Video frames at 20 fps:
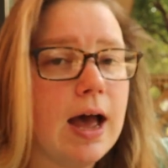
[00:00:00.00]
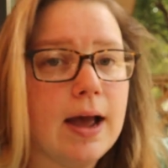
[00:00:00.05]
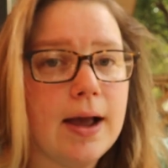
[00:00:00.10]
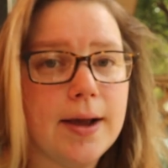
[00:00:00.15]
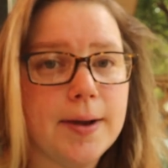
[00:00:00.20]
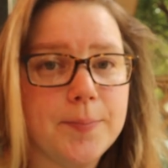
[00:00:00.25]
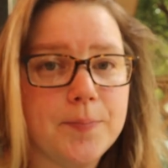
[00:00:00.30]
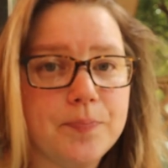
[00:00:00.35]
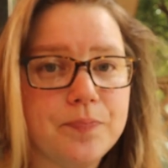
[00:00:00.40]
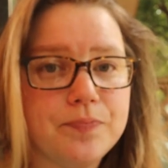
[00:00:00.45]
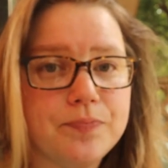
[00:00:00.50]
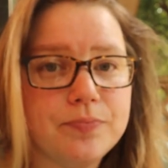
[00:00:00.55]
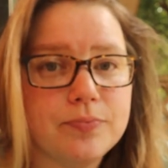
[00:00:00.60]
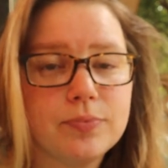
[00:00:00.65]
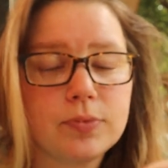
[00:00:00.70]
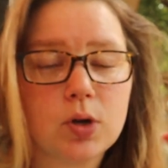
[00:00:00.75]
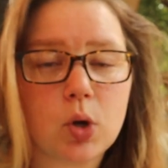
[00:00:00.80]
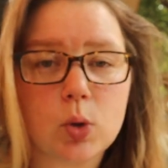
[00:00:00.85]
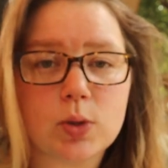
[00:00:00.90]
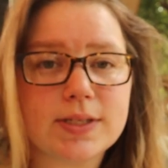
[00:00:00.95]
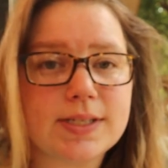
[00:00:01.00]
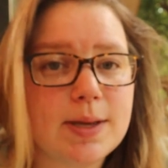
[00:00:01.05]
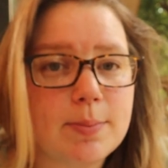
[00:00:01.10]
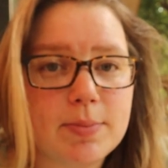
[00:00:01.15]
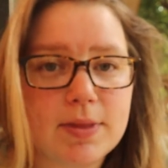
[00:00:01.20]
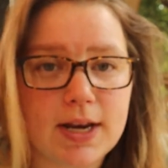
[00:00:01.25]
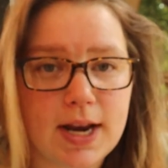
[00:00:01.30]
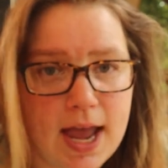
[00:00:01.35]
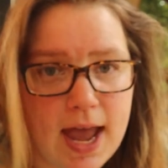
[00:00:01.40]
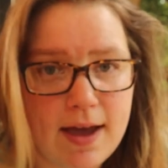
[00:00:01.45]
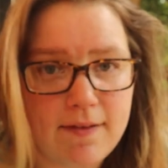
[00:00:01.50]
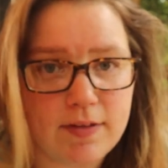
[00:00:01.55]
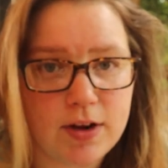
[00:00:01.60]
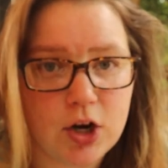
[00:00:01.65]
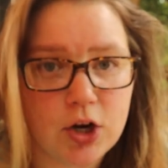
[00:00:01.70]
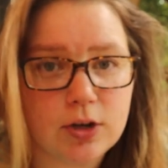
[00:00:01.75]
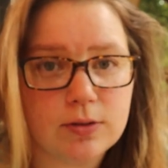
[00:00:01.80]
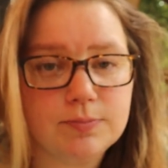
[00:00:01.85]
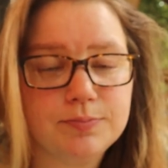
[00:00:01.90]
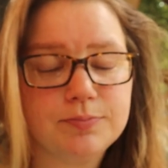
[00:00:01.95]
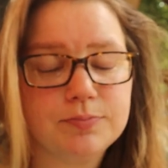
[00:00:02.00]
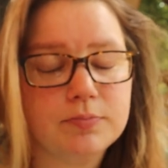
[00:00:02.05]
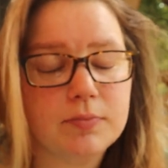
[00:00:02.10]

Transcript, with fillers: um, or something heavier.